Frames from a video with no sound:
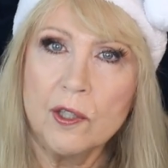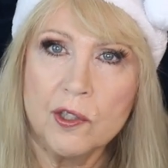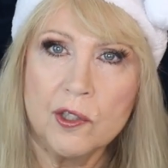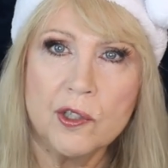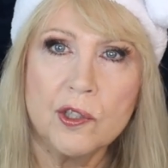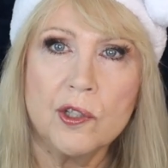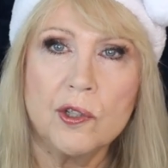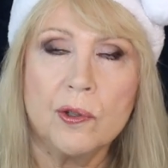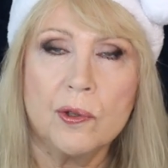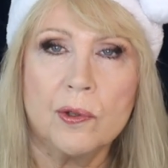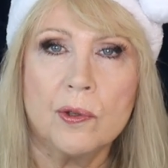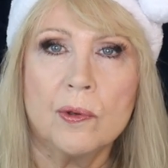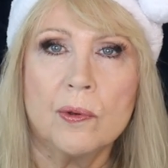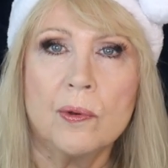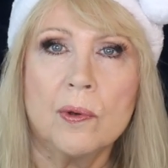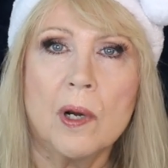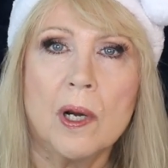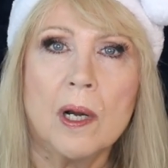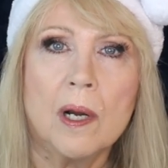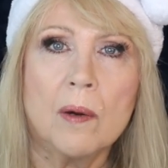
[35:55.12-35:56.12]

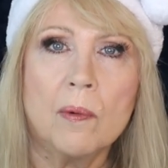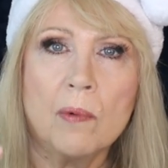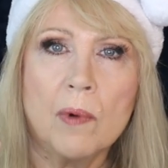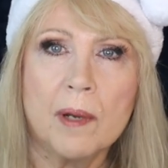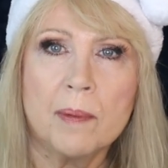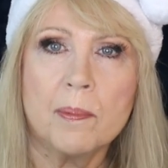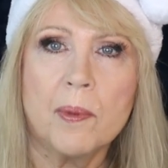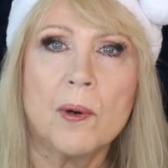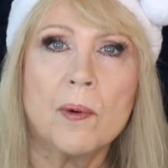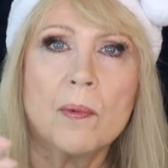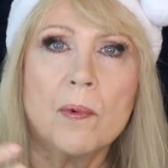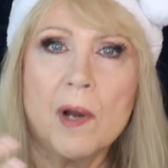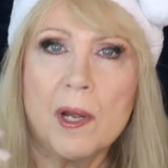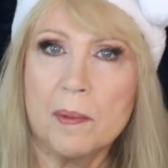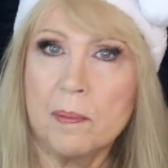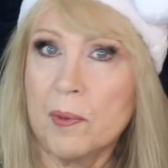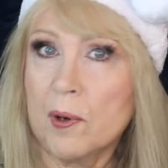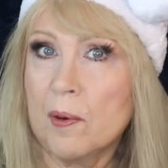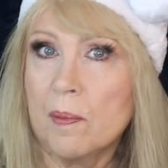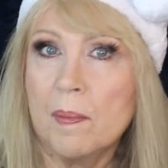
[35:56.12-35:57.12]
to one
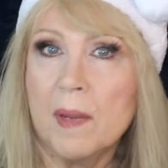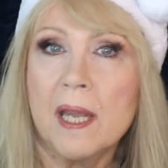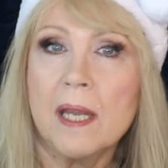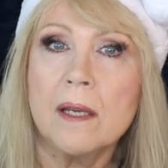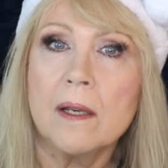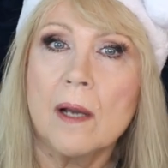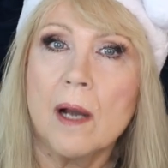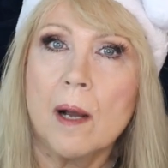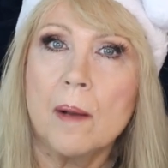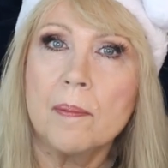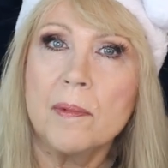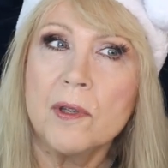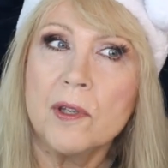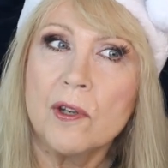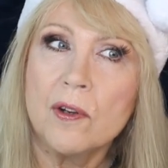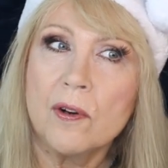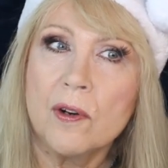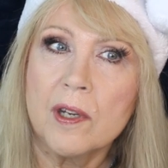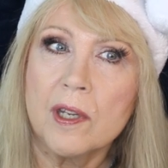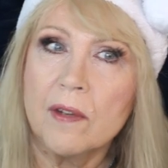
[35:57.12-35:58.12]
per makeup,
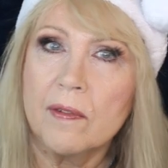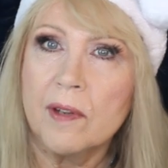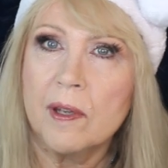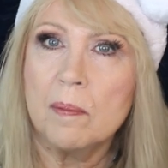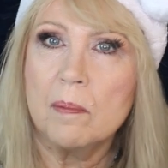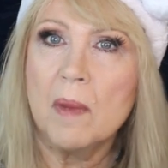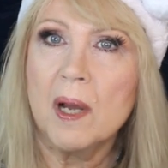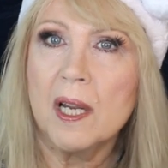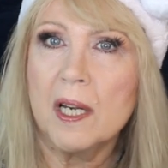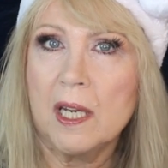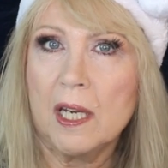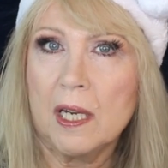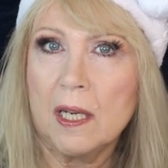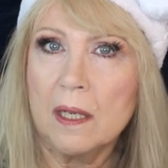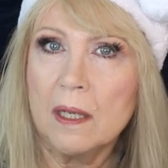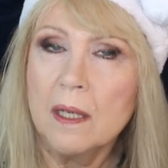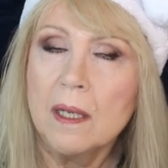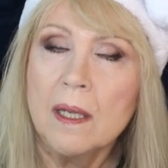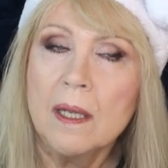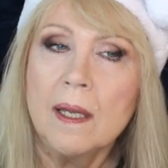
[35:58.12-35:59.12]
you're giving money.
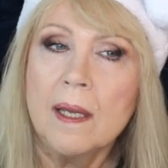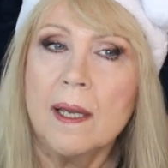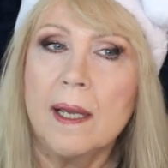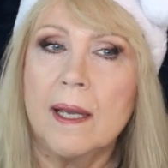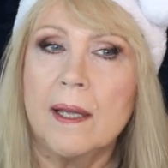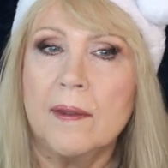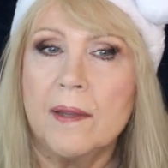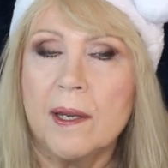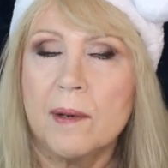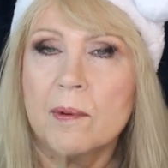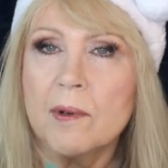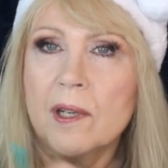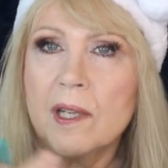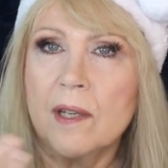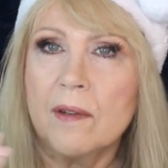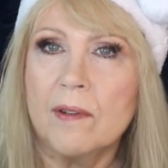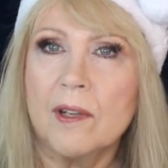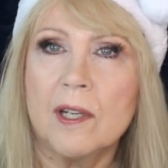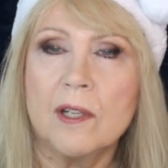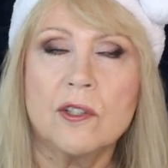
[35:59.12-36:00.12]
And they were
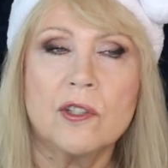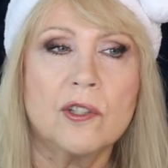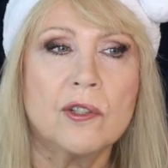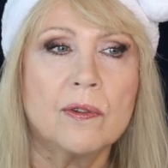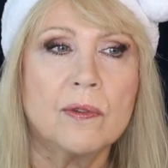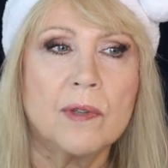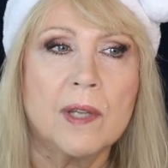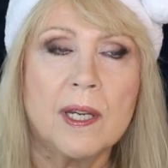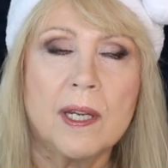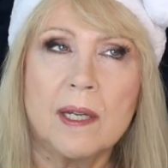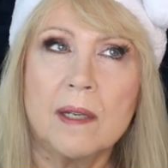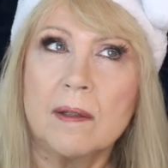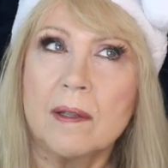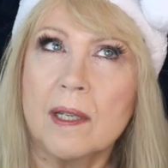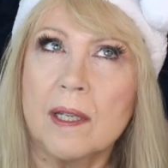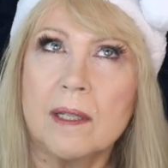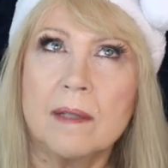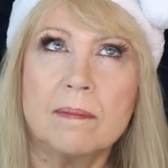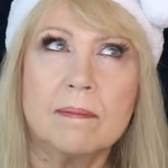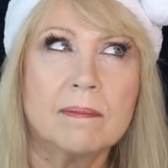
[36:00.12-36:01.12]
giving to,
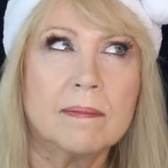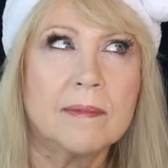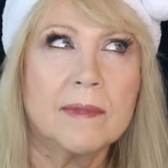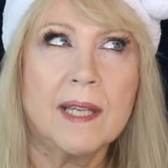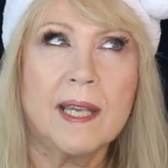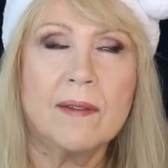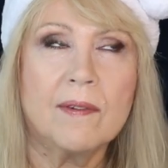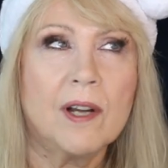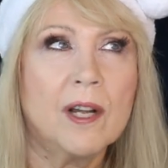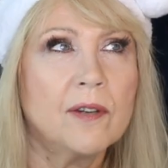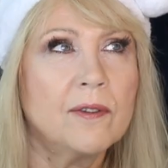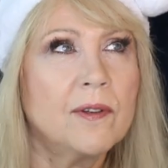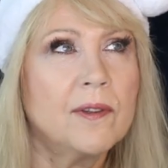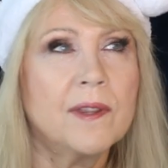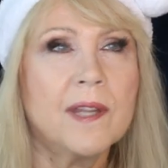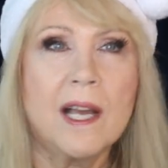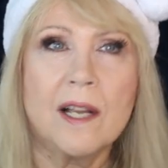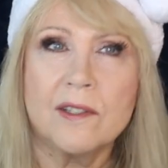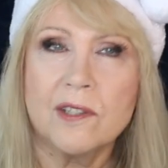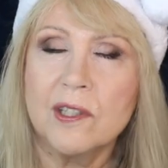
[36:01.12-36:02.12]
they gave
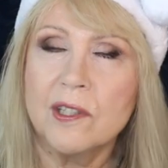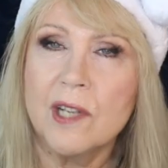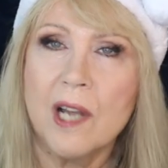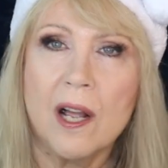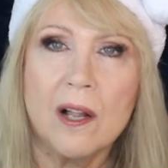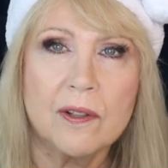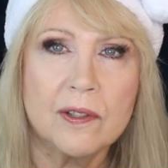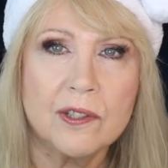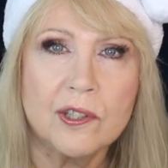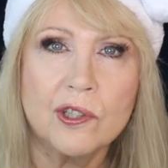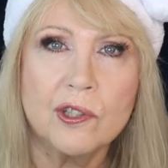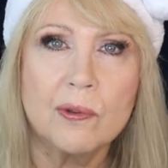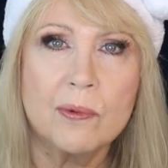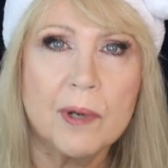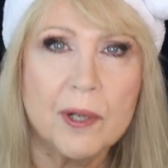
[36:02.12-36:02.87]
$100,000 to